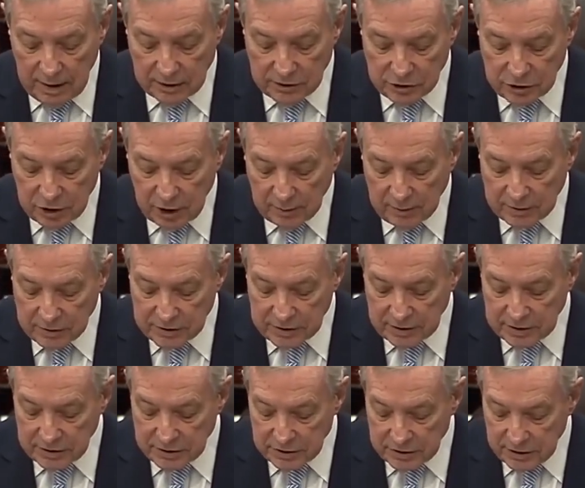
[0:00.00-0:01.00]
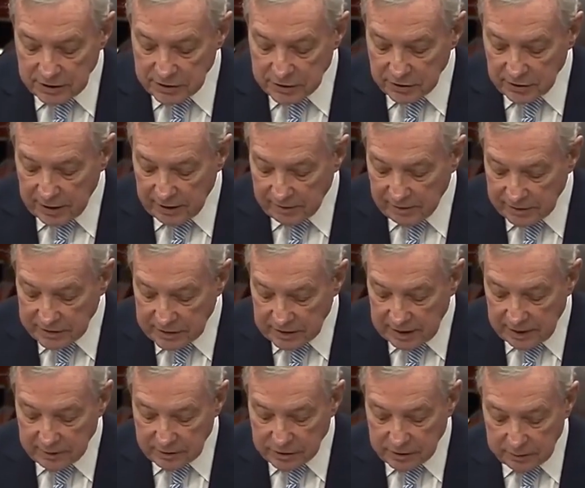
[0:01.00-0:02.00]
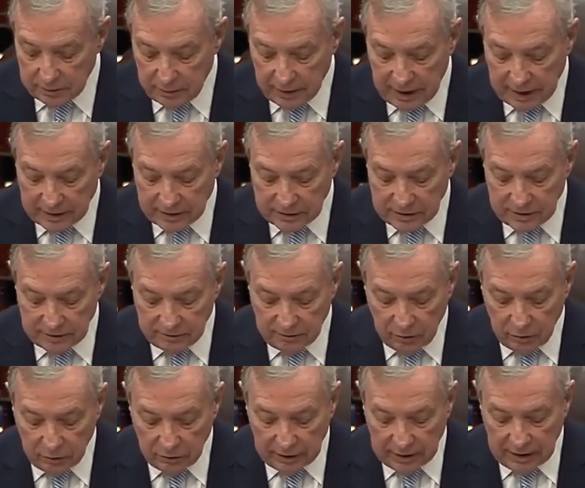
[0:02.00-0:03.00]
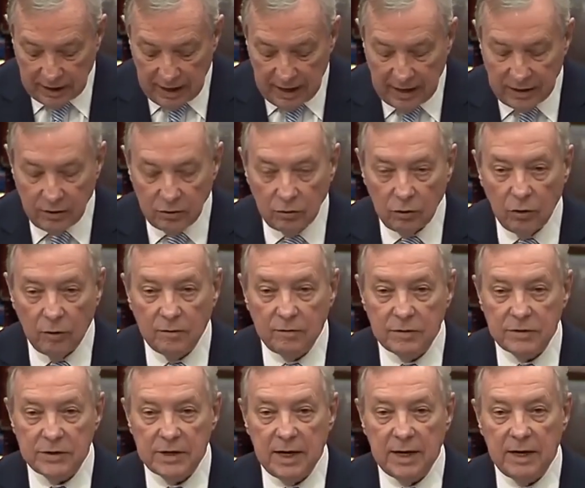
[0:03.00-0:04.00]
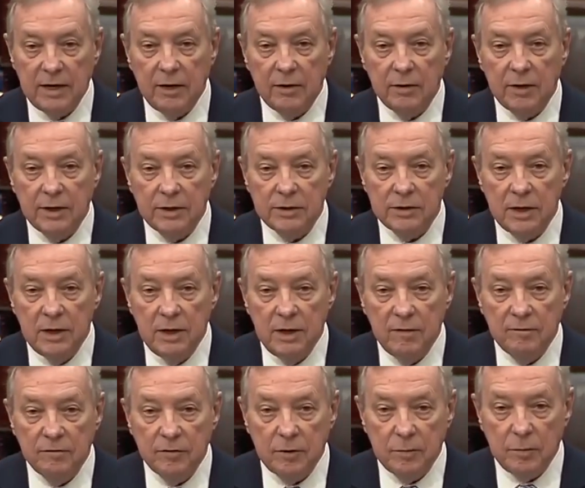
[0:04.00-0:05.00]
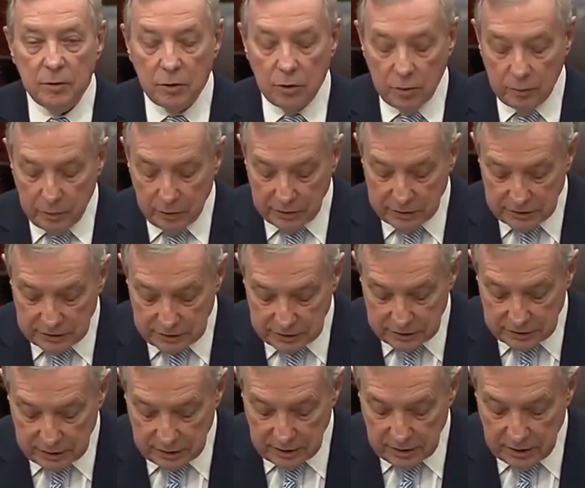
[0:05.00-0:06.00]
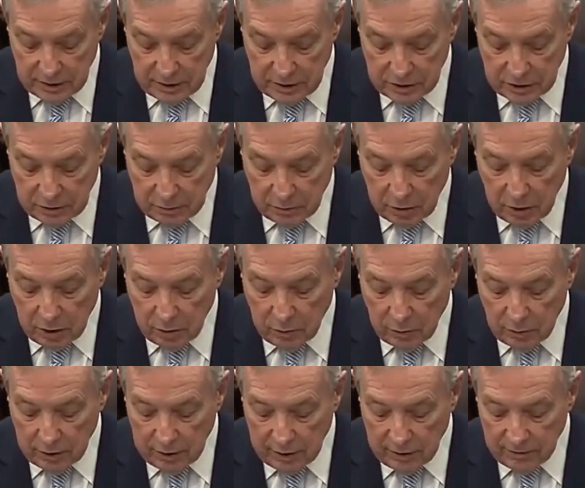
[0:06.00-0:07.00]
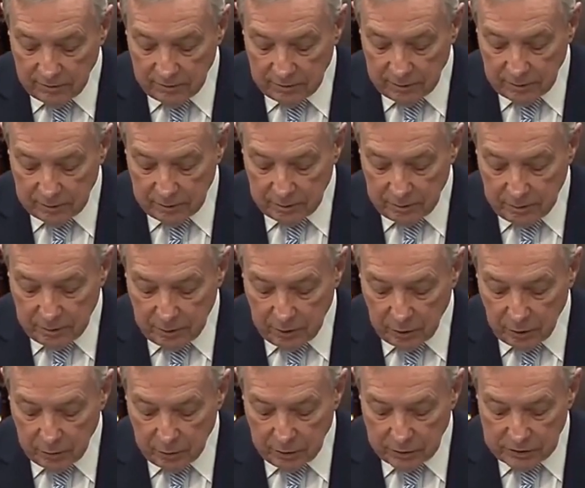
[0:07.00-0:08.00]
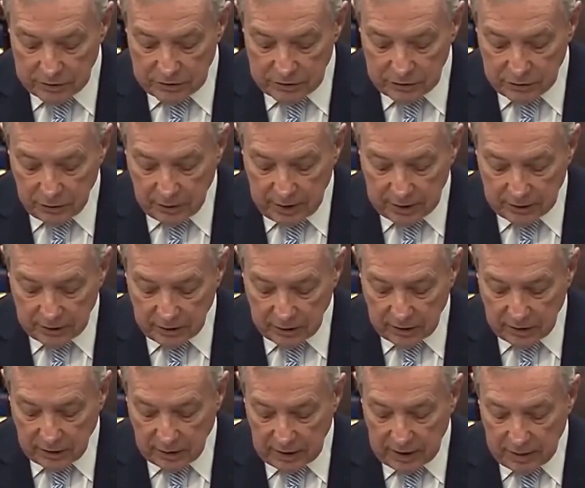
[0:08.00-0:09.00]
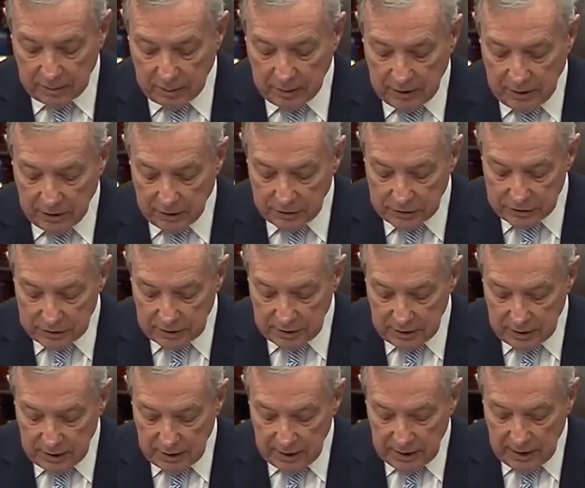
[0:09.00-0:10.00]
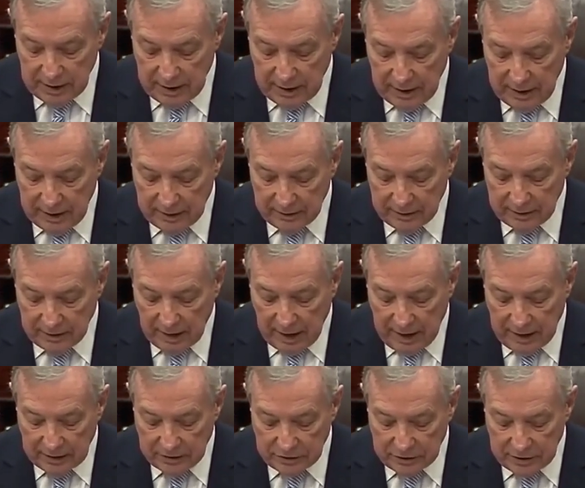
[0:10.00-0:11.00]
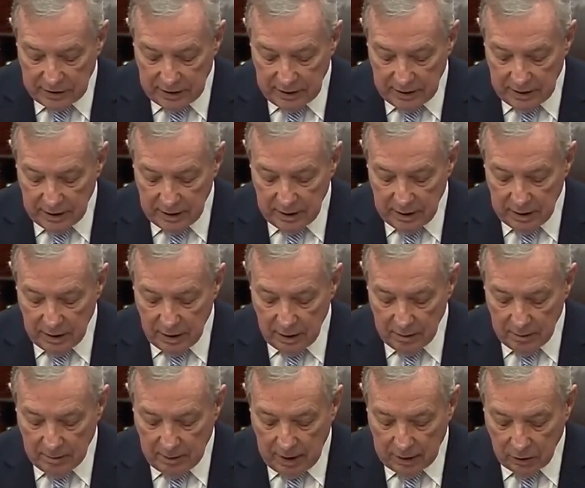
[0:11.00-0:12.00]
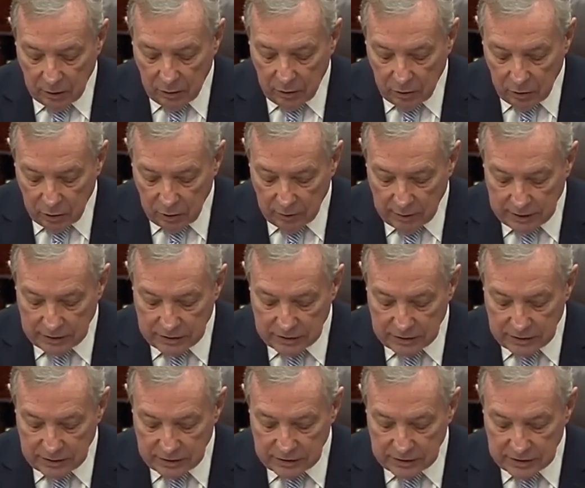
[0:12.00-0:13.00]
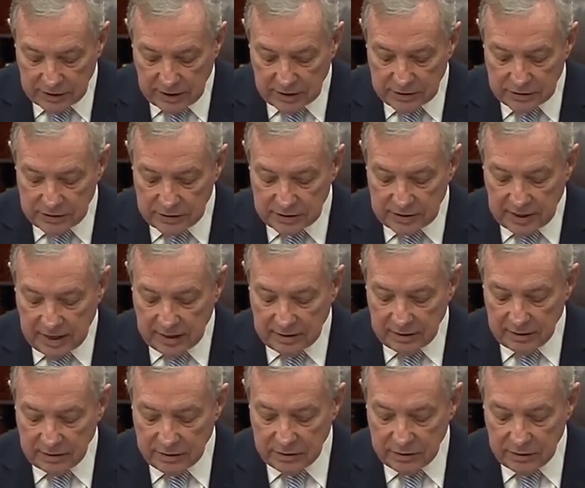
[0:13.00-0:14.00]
As chairman of Senate Judiciary, I have established a practice of holding annual oversight hearings for the Bureau of Prisons. Tomorrow we'll hear from the Bureau of Prisons Director Colette Peters and the IG Michael Horowitz to discuss this IG